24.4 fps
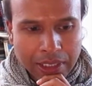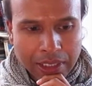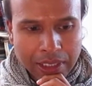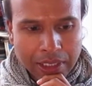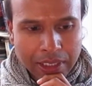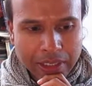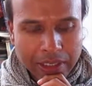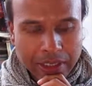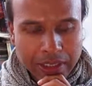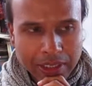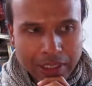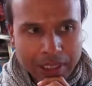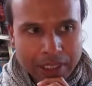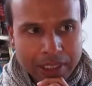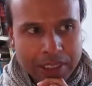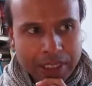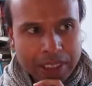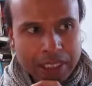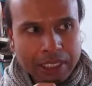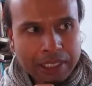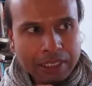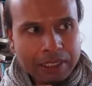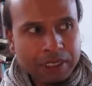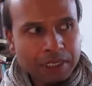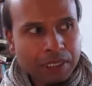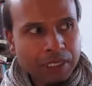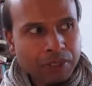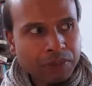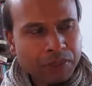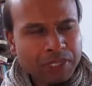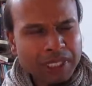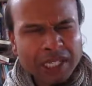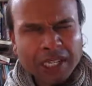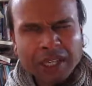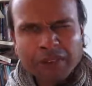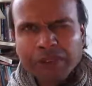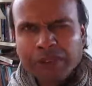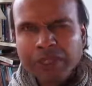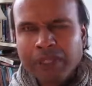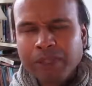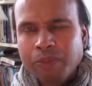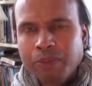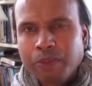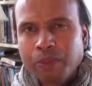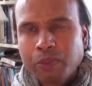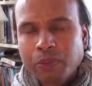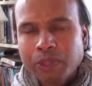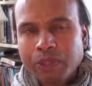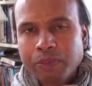in the early days, I was
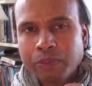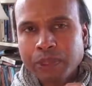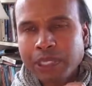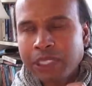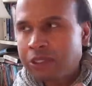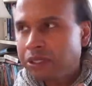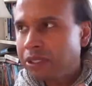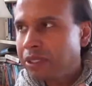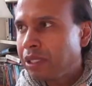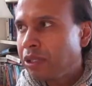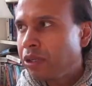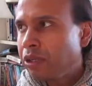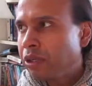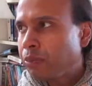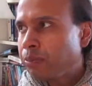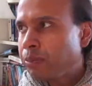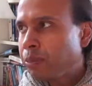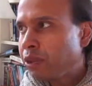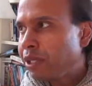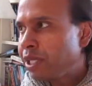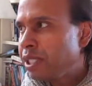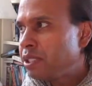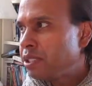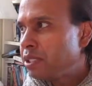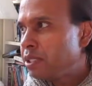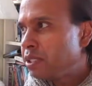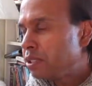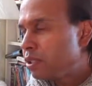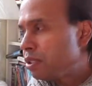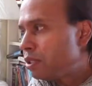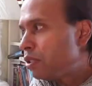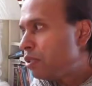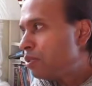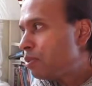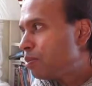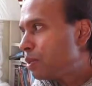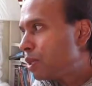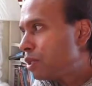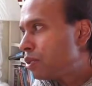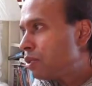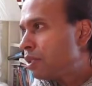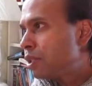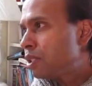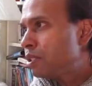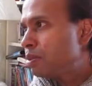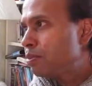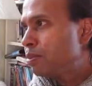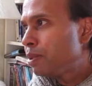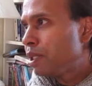having one of my operations to do with my
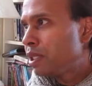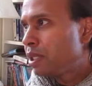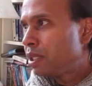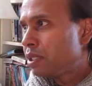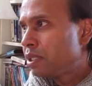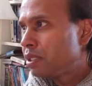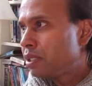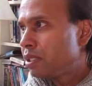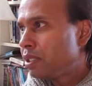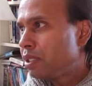transplant.